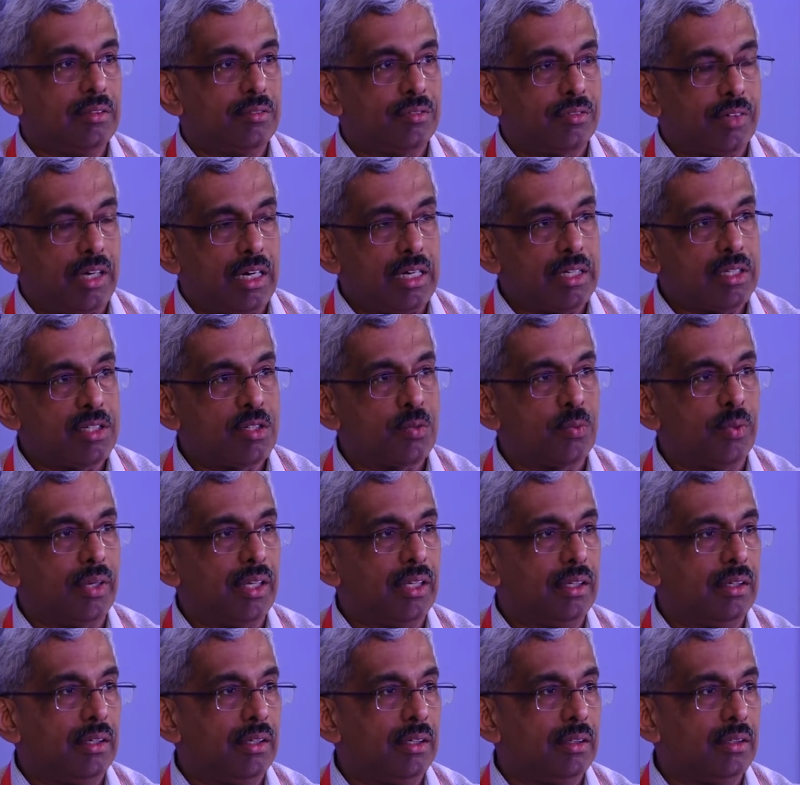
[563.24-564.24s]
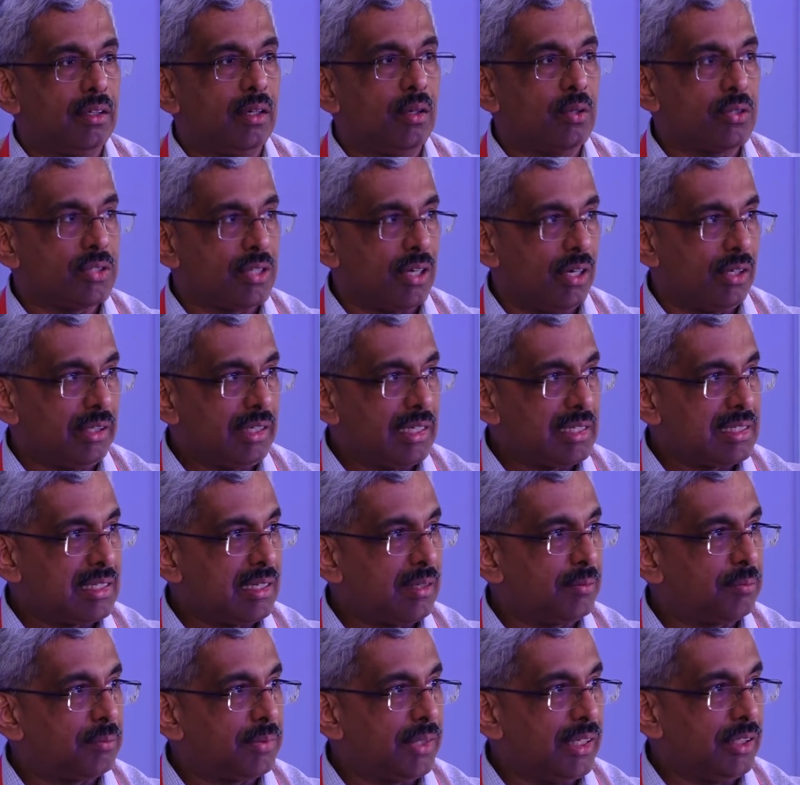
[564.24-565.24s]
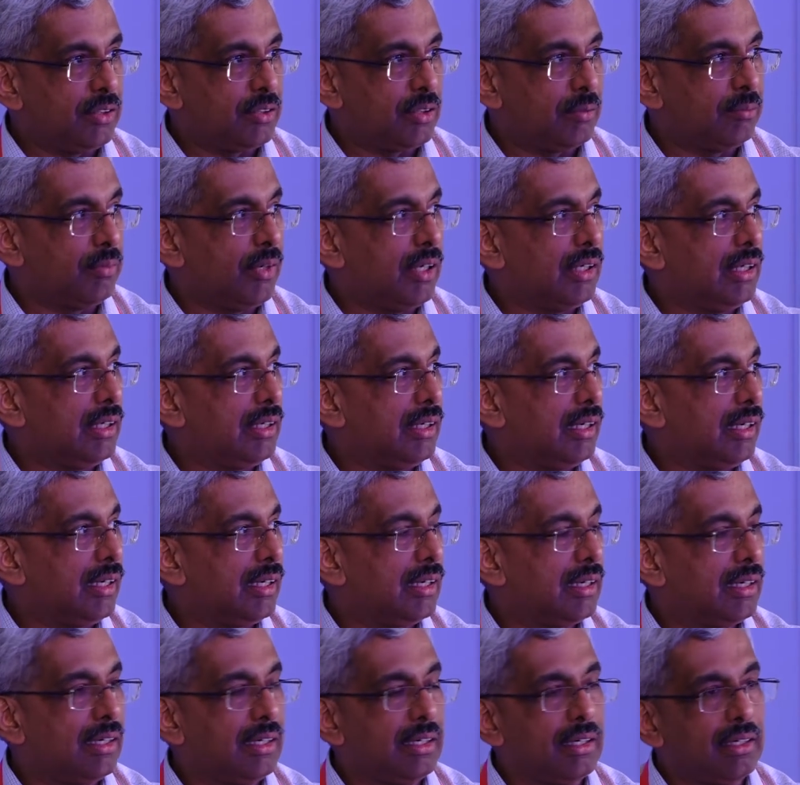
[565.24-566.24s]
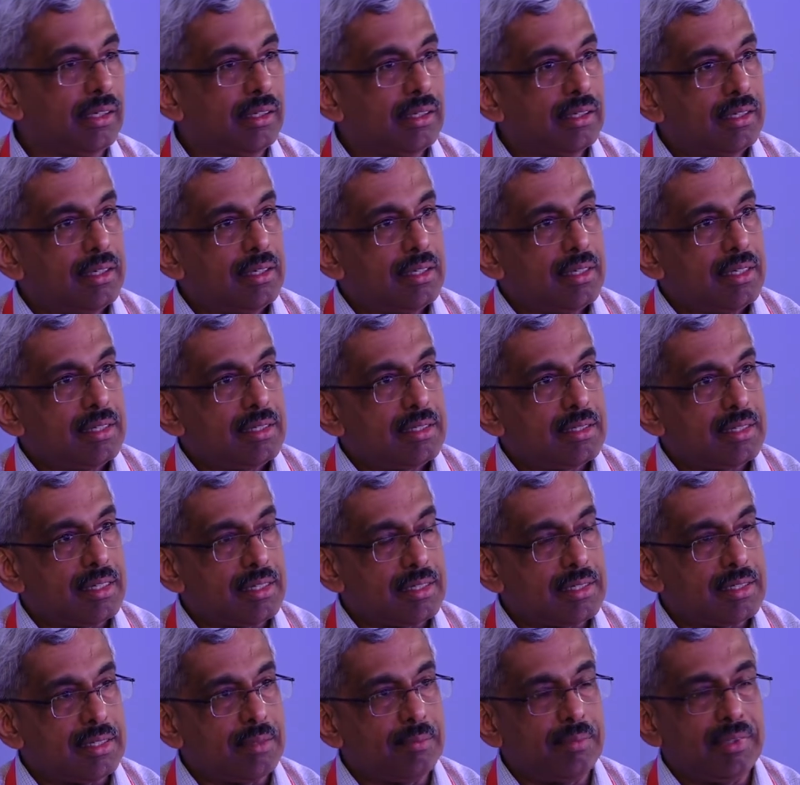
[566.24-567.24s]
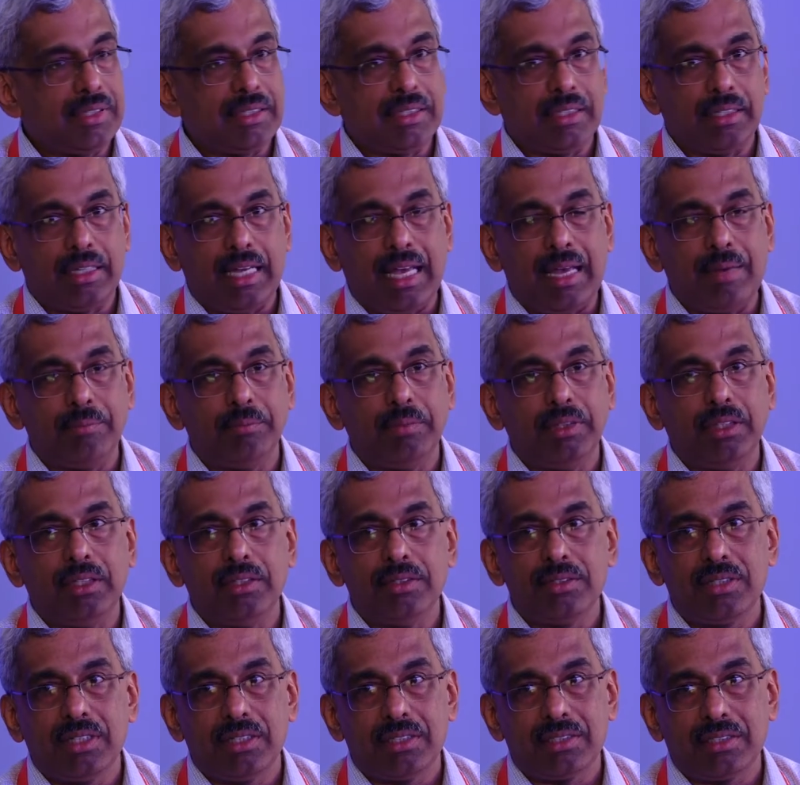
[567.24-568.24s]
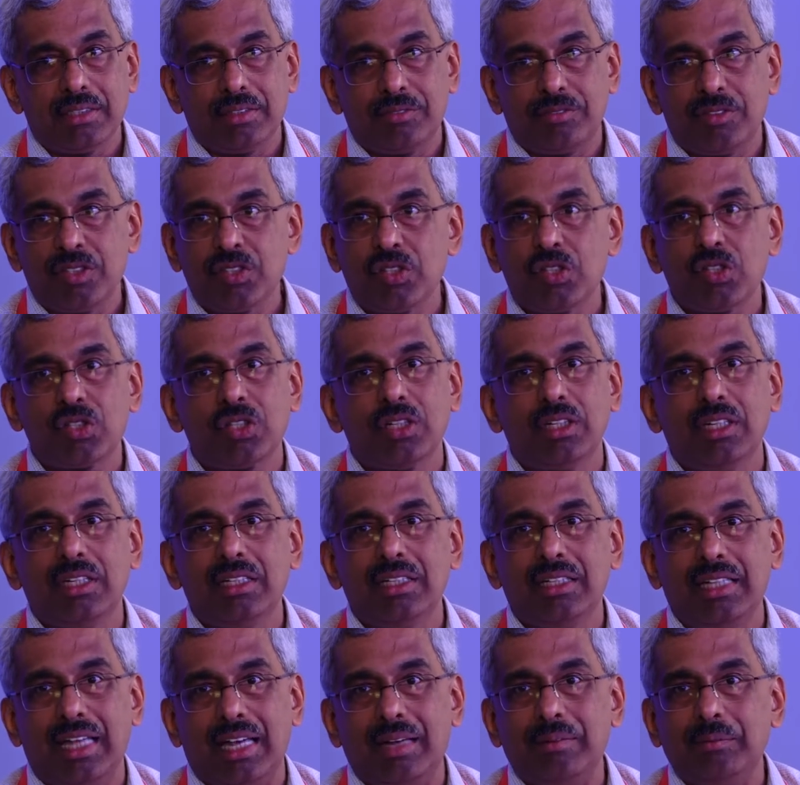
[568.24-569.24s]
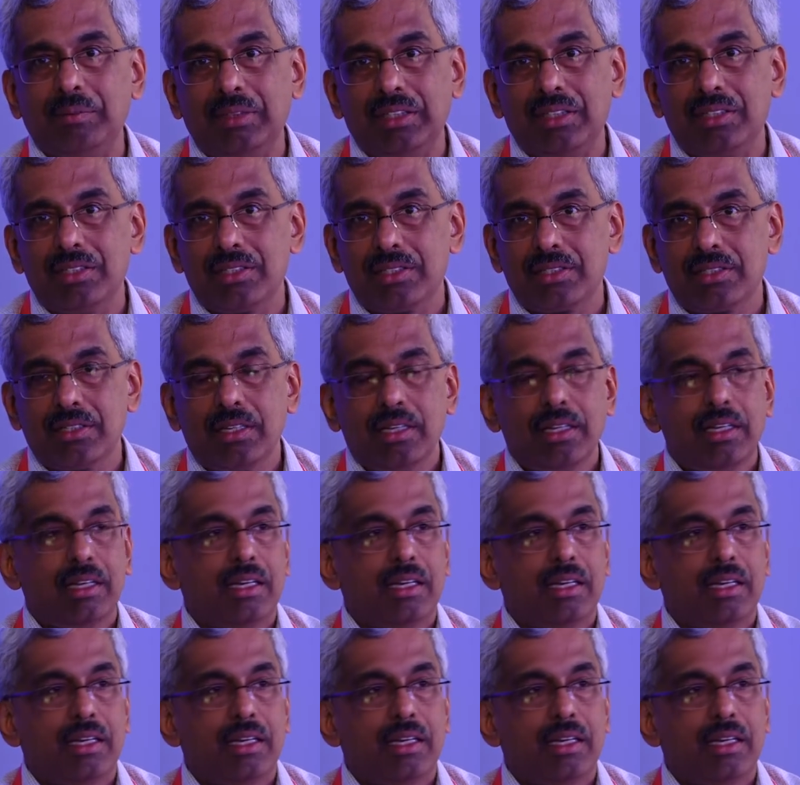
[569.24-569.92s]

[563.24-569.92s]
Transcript: France, where it goes on as a pre-thrombolytic system in the ambulance, there's a physician in the ambulance.